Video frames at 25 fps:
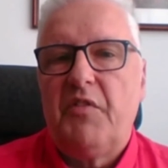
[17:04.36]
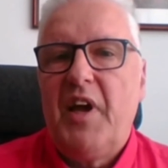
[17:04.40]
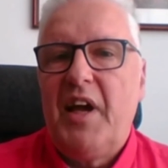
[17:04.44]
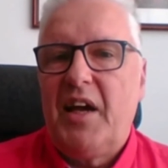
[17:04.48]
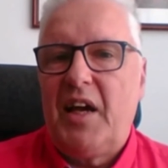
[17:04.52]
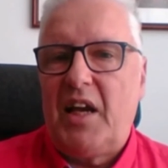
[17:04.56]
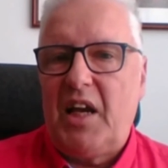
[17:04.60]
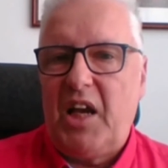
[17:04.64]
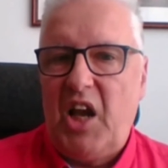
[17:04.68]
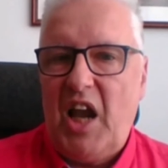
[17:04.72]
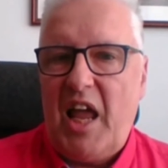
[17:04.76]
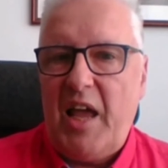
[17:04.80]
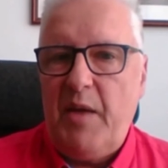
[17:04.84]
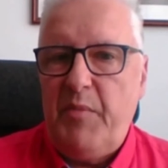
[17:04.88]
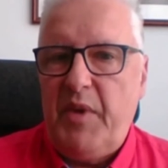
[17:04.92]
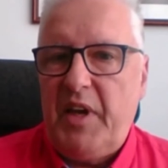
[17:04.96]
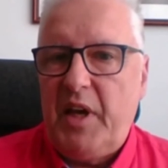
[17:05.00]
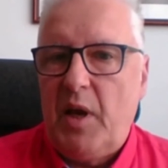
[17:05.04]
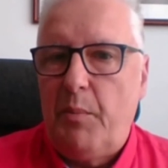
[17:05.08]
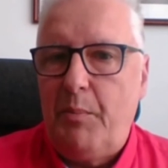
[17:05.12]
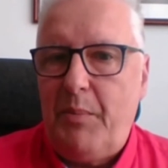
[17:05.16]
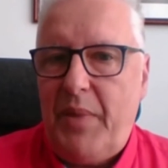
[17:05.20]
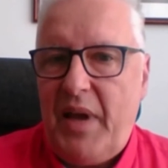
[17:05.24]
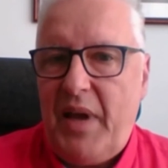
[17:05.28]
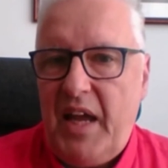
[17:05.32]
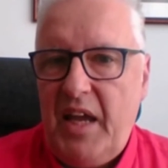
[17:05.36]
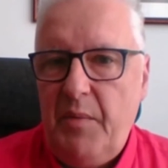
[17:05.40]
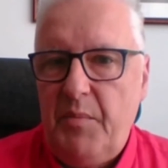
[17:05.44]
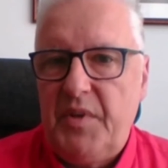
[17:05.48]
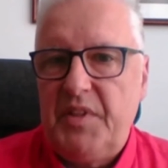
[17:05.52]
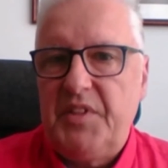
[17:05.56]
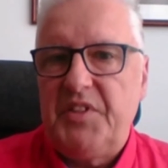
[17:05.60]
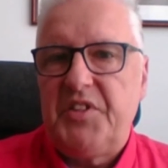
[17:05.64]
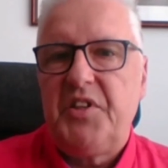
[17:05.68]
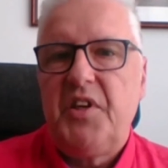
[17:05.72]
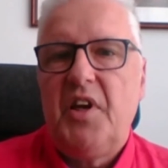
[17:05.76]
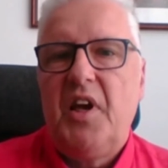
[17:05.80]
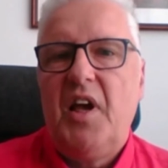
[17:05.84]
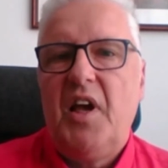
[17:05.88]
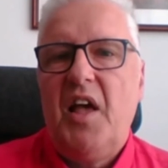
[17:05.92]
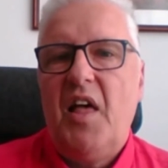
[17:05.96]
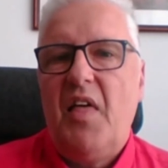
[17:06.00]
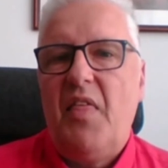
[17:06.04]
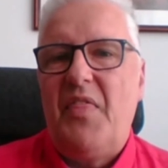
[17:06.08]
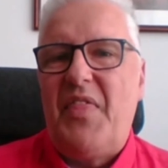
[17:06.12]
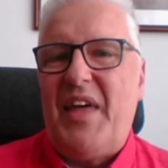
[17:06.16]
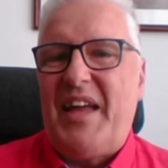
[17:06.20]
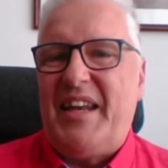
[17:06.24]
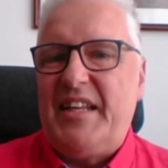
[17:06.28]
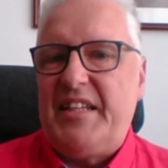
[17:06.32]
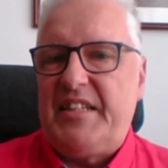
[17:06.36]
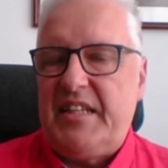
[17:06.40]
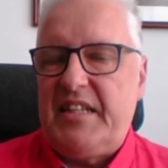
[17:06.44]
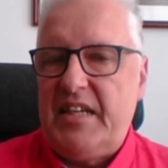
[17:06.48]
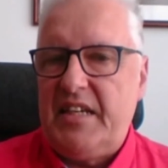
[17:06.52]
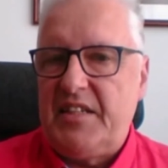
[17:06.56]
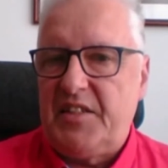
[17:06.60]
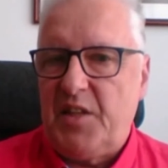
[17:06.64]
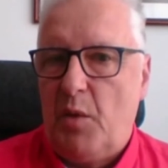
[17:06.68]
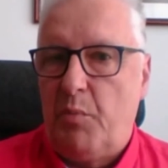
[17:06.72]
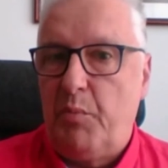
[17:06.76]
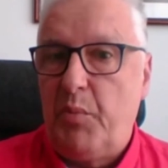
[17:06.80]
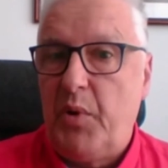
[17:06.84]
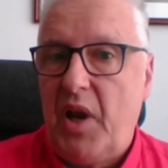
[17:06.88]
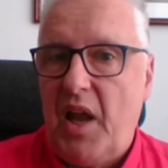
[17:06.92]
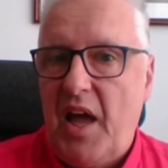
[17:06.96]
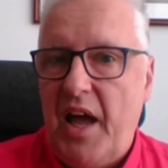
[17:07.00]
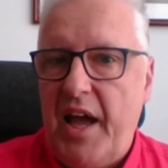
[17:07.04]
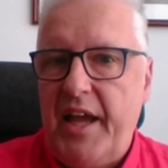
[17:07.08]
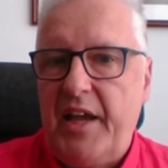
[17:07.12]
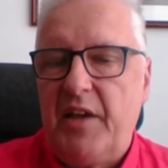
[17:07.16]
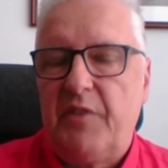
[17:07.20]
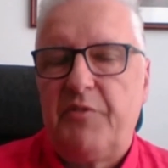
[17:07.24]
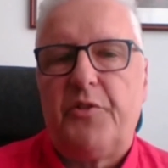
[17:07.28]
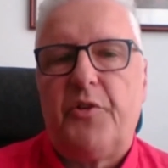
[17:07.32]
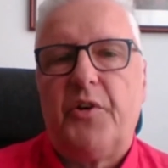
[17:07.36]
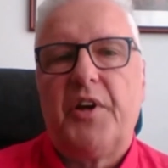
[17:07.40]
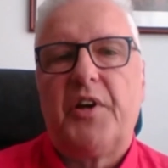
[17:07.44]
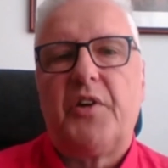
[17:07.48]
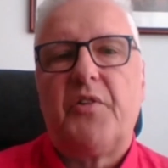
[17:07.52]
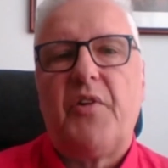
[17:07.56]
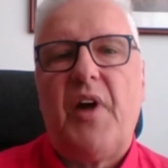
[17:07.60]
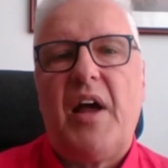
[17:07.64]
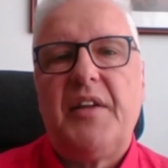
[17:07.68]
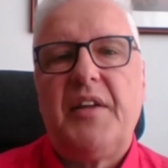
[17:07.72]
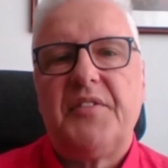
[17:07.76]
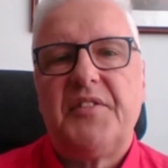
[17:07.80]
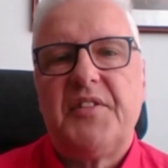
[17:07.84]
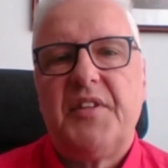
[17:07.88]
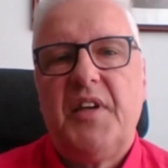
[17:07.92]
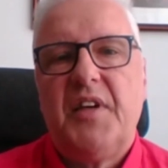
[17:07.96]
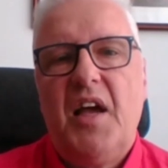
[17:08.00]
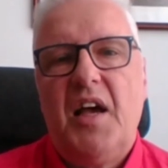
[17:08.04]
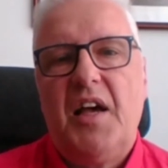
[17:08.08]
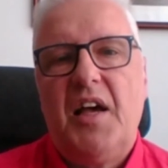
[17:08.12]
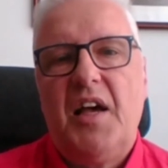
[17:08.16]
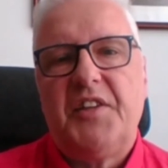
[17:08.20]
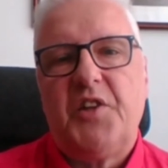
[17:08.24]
of claiming a payment than it is applying for a grant.